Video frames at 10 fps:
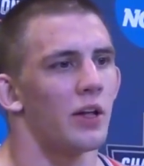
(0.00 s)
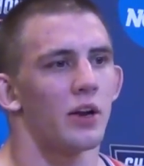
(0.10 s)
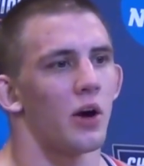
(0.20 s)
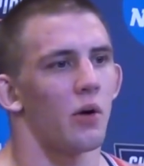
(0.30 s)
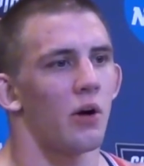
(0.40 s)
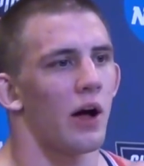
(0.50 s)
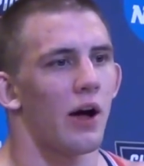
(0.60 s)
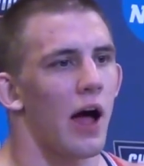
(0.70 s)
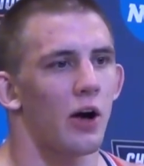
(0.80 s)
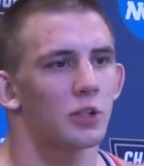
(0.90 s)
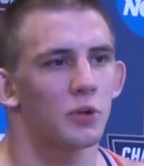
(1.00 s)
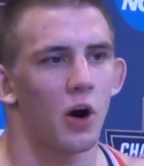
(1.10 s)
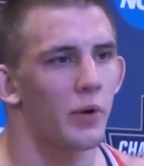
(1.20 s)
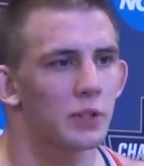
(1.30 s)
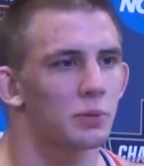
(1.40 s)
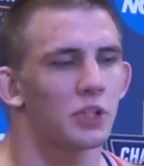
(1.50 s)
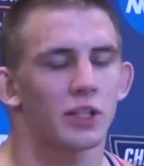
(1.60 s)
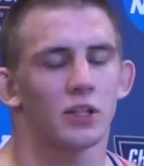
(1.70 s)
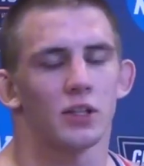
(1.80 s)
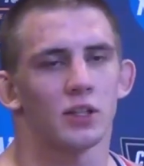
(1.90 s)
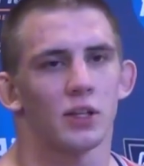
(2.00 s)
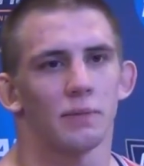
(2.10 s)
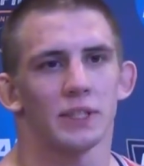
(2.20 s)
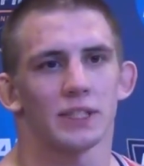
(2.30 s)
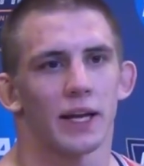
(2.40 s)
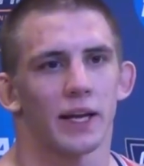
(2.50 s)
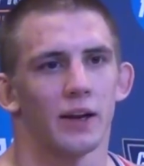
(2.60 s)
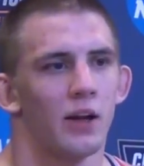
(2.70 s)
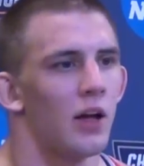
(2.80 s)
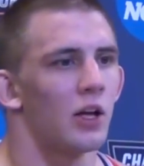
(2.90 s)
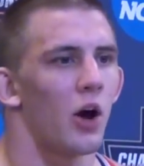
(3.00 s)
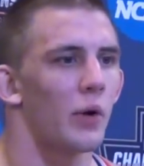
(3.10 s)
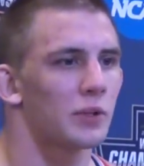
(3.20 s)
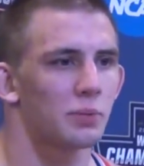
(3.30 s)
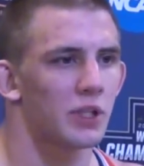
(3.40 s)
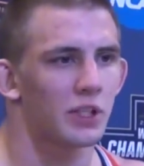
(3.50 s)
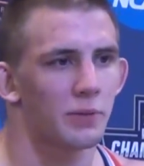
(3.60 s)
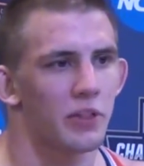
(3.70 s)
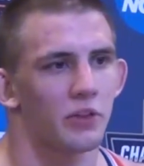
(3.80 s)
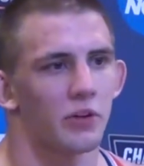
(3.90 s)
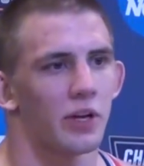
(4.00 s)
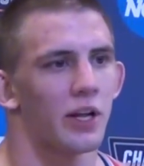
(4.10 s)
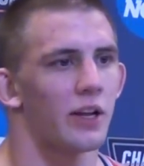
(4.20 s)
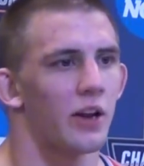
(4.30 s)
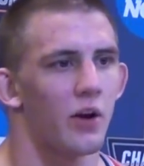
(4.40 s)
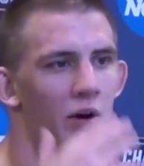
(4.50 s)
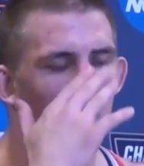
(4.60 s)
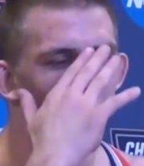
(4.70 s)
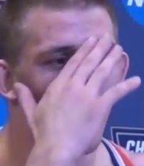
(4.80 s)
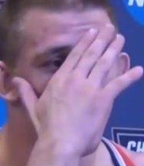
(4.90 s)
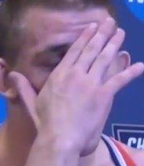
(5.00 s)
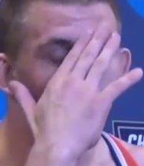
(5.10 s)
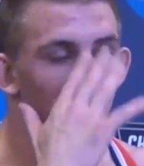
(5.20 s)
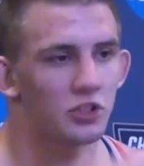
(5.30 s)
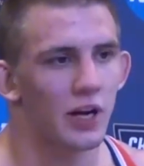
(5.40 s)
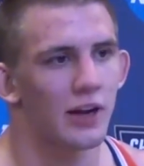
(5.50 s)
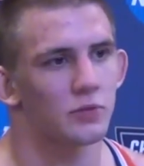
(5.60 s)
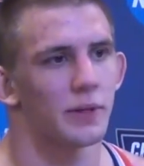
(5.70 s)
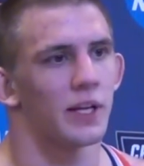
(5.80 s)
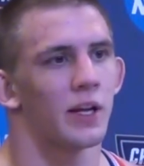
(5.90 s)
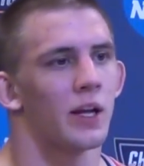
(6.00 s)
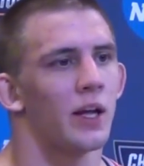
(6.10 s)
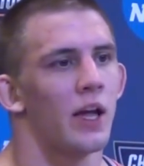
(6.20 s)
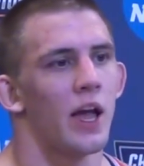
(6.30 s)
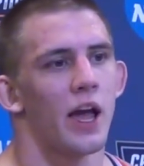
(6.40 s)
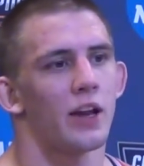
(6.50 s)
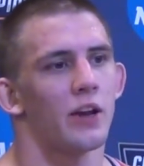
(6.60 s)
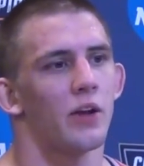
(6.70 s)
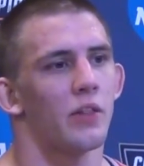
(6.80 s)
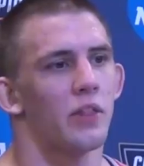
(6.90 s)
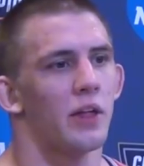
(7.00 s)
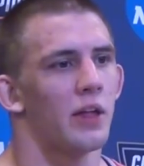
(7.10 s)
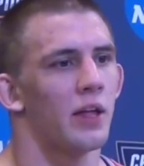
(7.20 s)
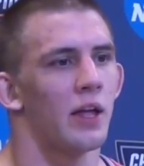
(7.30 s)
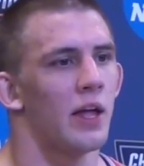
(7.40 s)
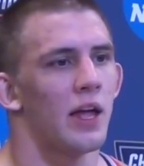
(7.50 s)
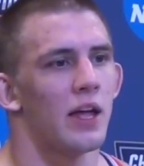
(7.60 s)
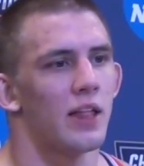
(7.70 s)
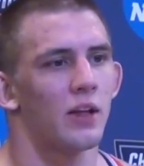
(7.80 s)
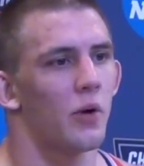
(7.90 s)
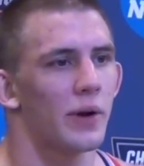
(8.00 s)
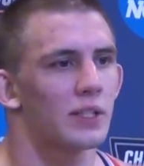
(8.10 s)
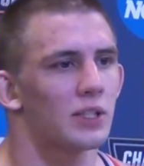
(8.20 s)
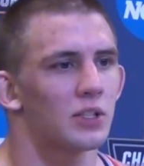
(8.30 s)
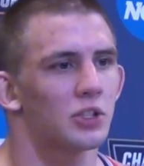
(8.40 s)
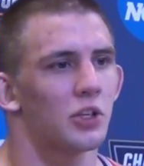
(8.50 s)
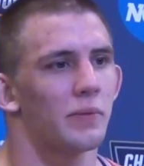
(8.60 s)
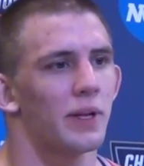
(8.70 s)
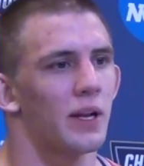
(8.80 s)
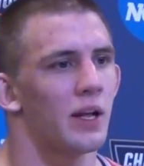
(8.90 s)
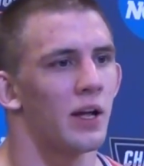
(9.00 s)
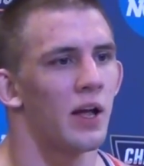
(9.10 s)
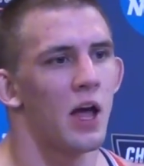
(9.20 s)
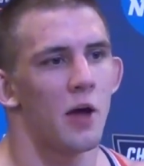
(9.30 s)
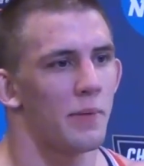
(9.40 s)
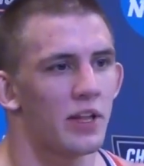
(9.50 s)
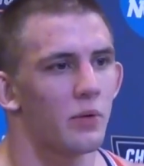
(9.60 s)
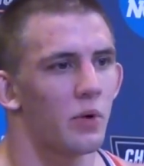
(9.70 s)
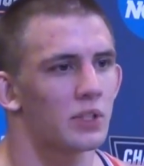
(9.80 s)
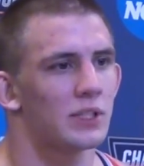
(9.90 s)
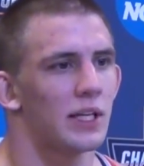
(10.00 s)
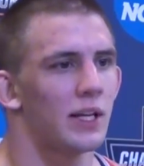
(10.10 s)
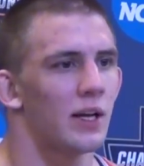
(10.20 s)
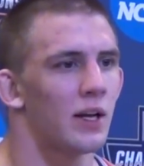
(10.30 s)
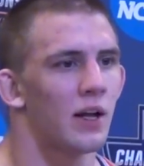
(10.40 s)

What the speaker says: you know, I was always projected to be second, always projected to be third, and, you know, that always drives me. And, you know, going into this tournament, being the one seed,